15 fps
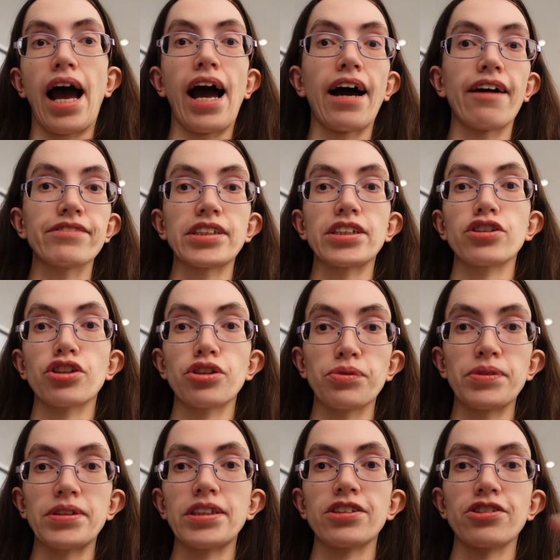having two
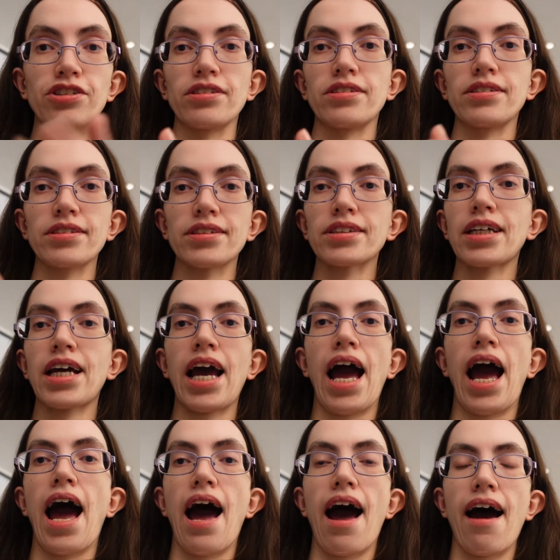editions,
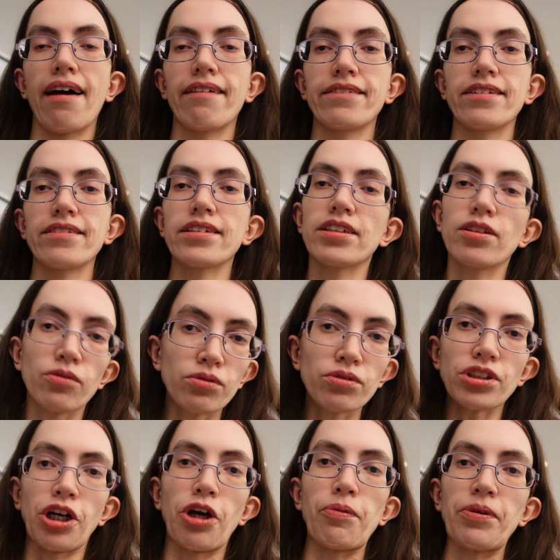and that the
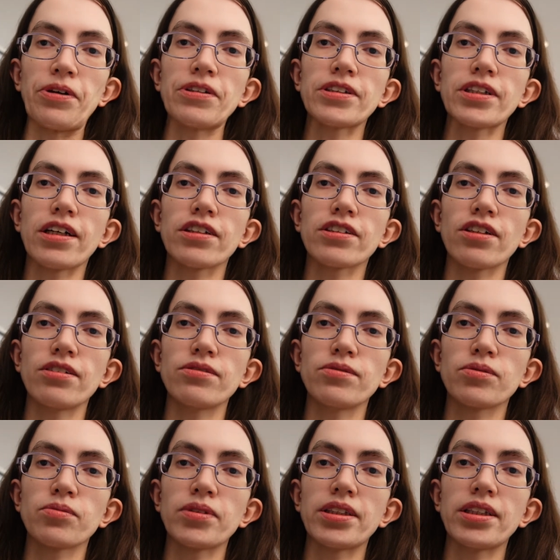audiobook
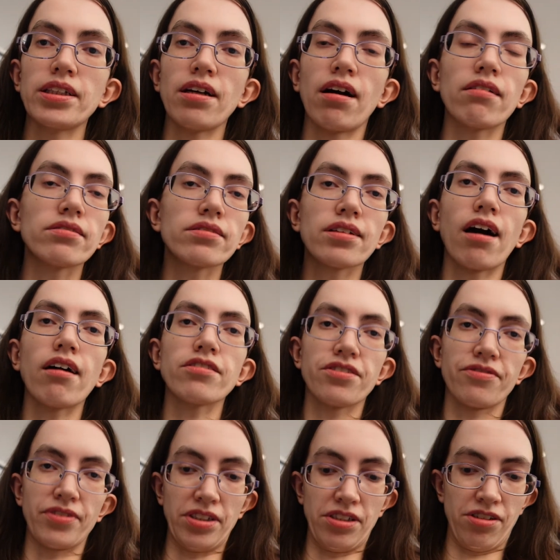goes with the uncut
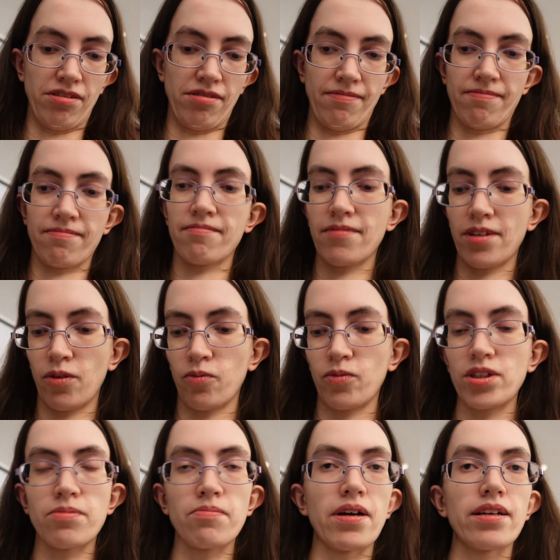version,
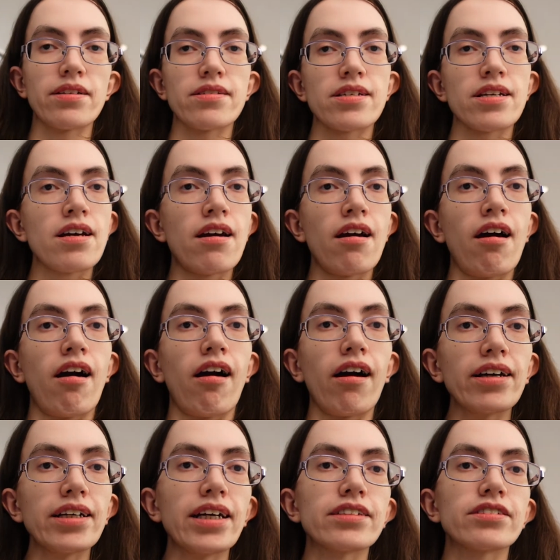which meant
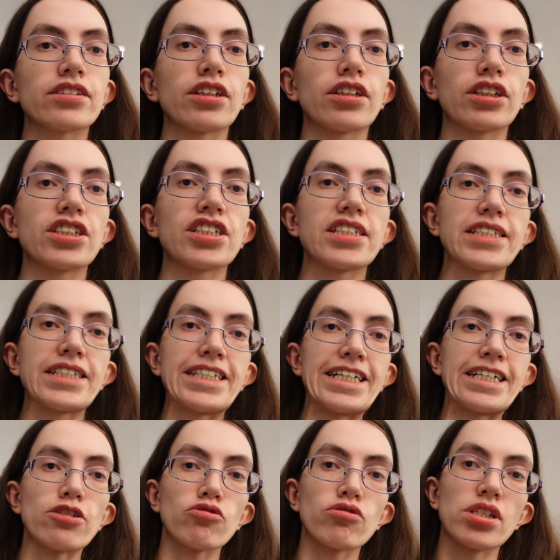I had to
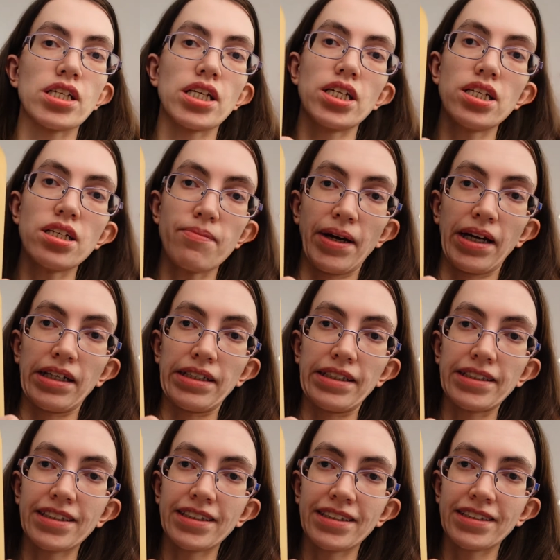get onto
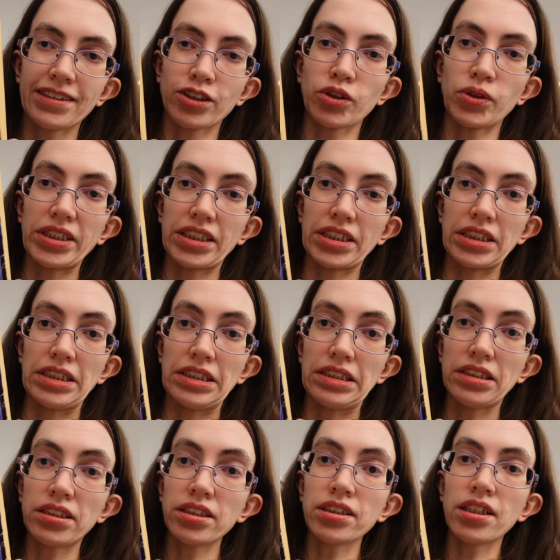eBay quickly